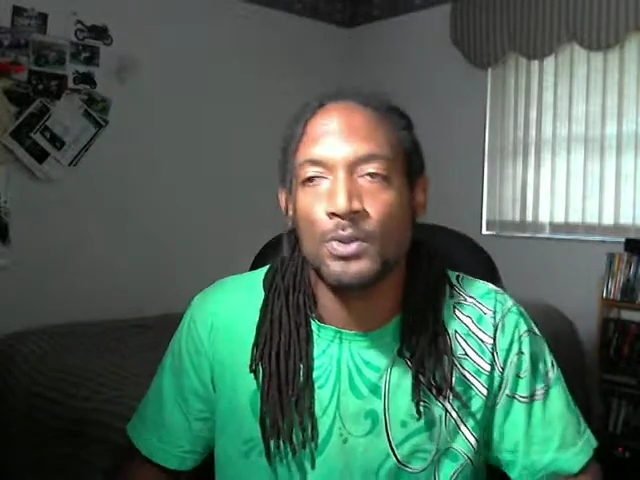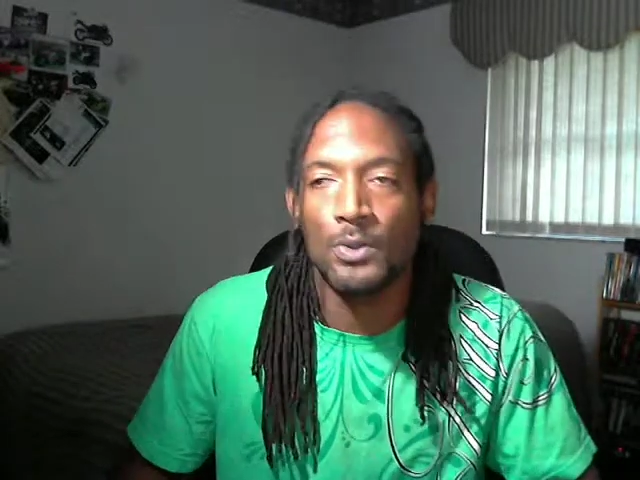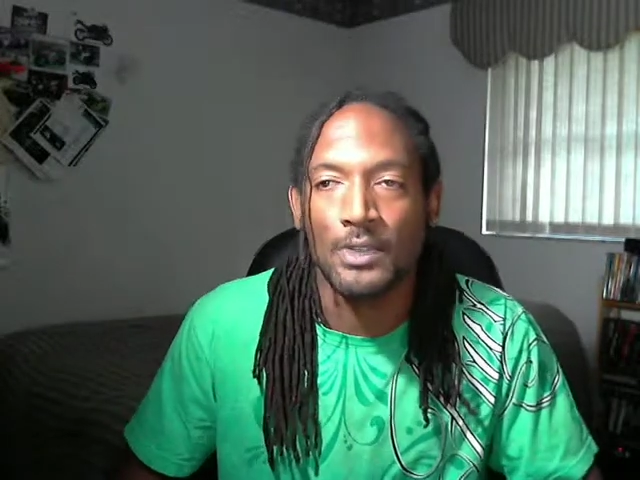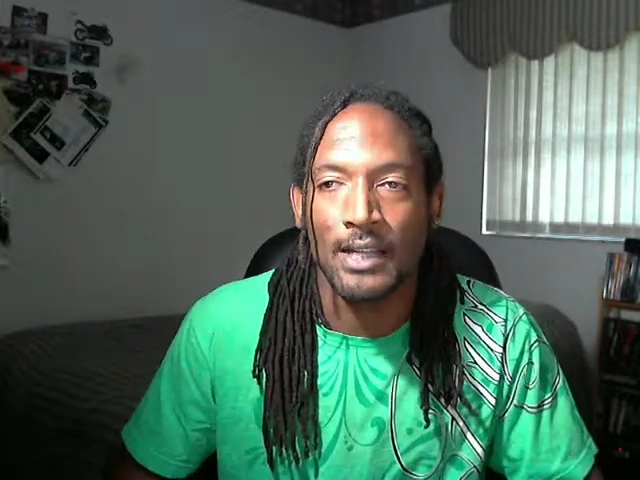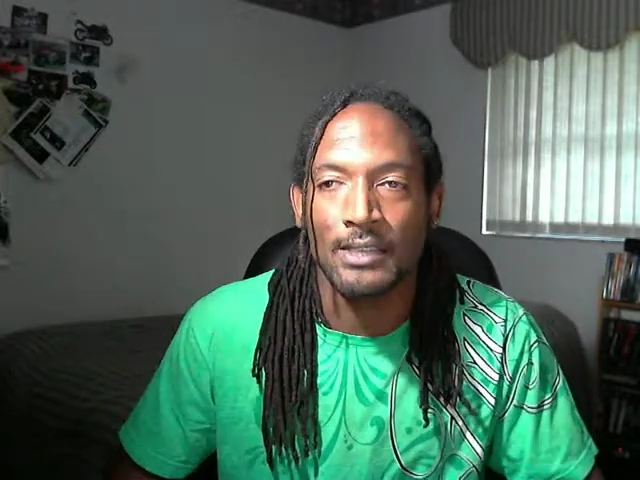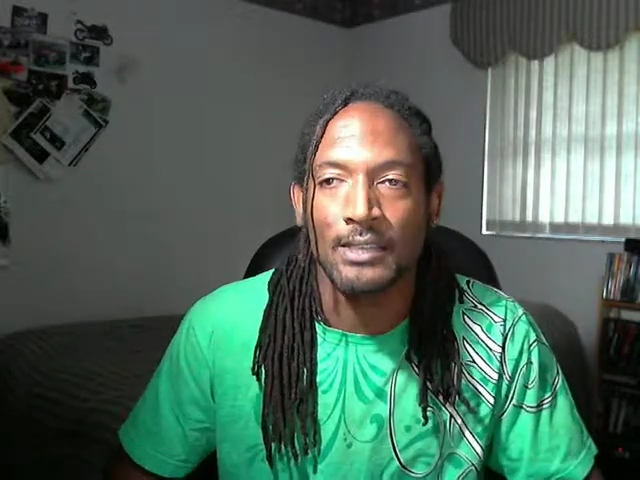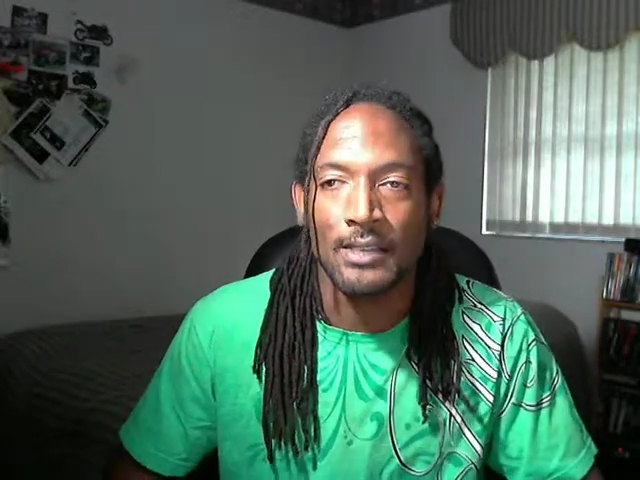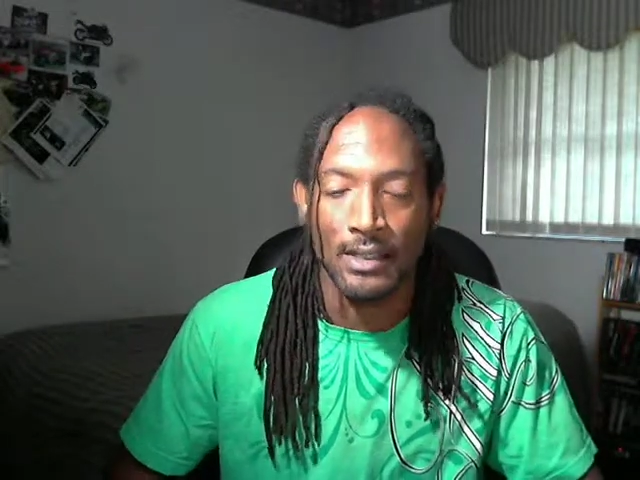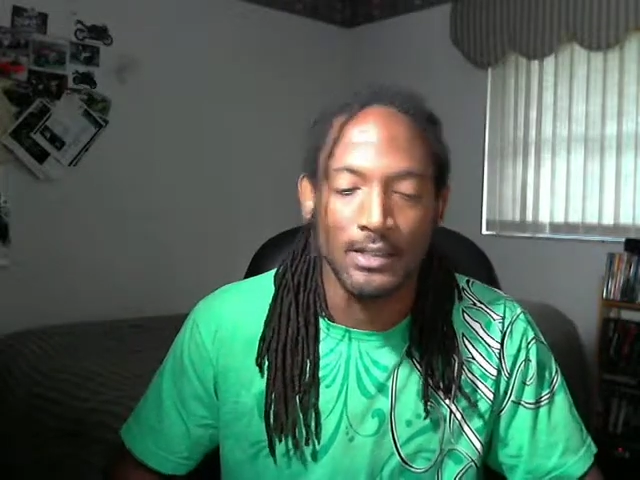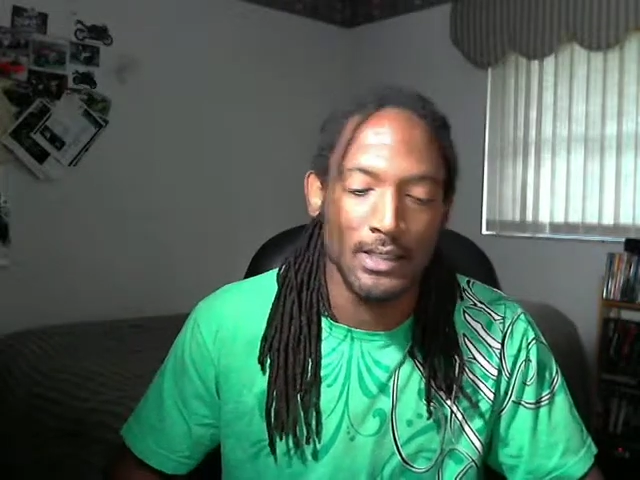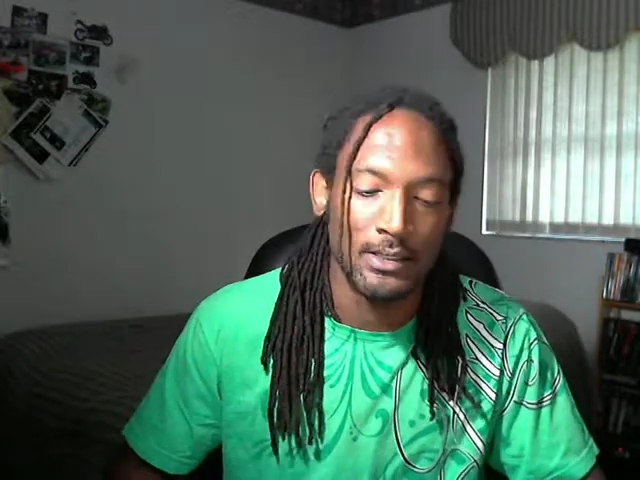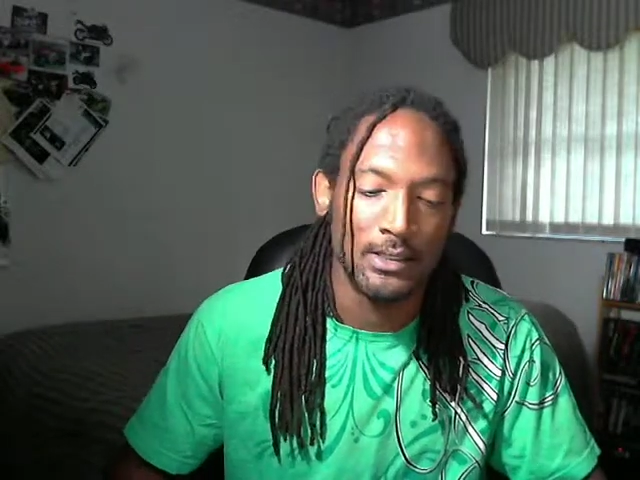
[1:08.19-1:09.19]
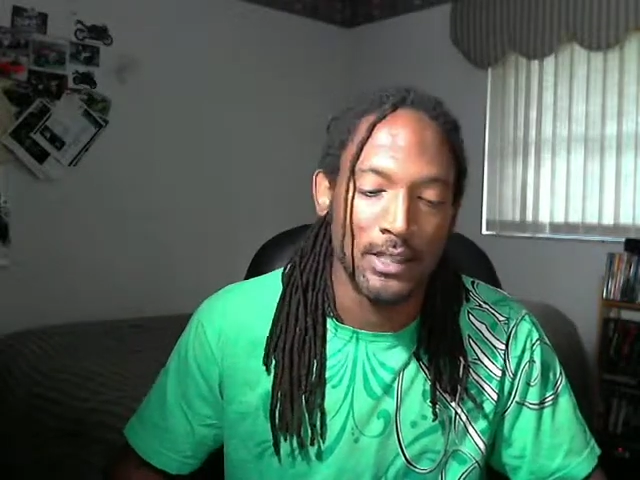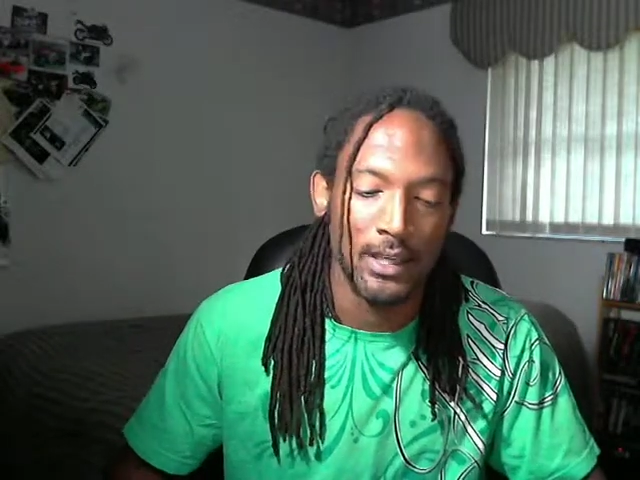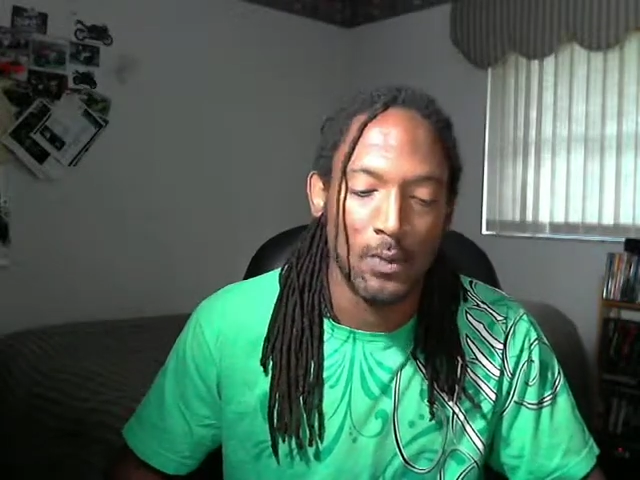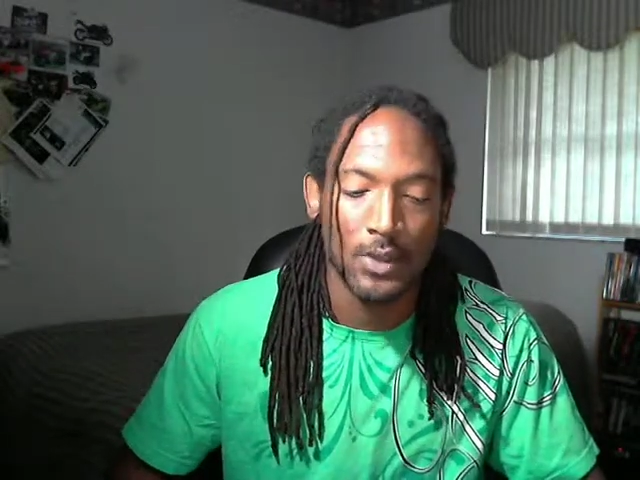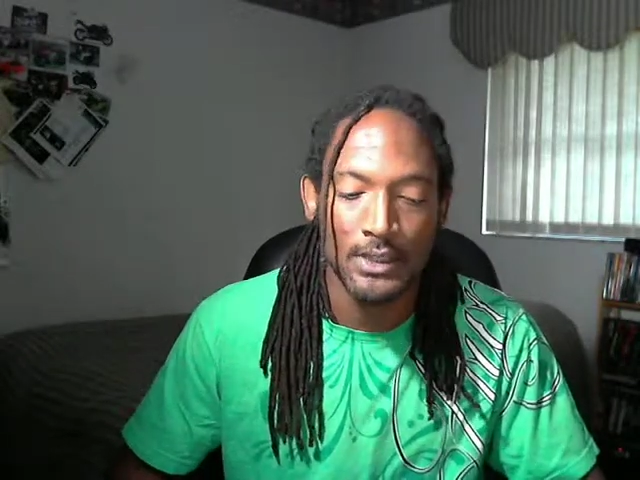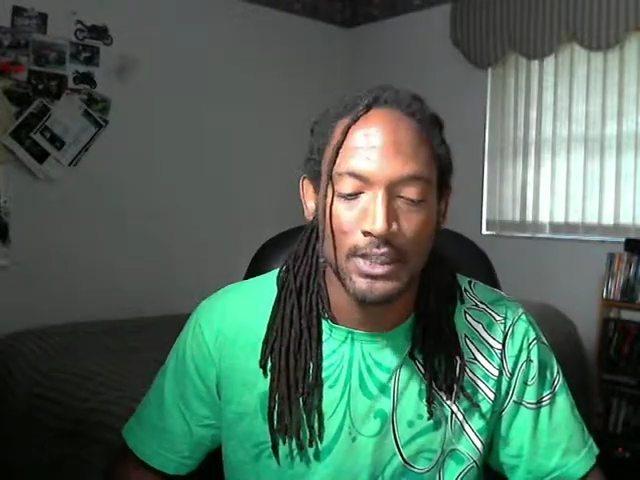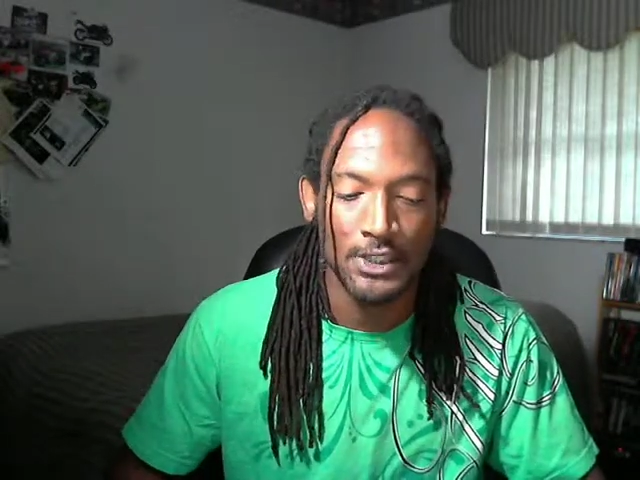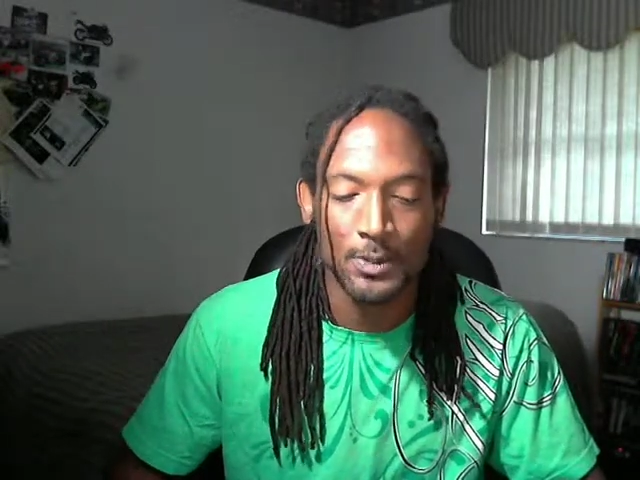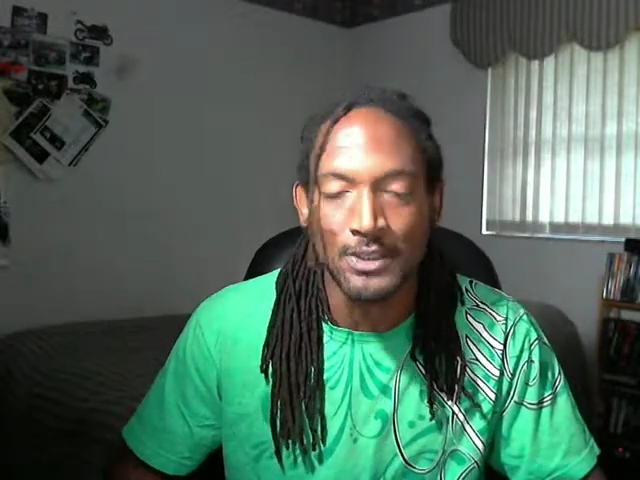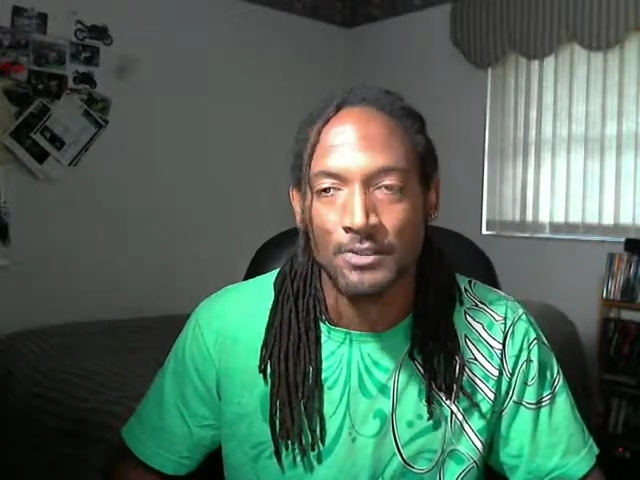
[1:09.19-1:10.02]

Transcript: is that we wanted the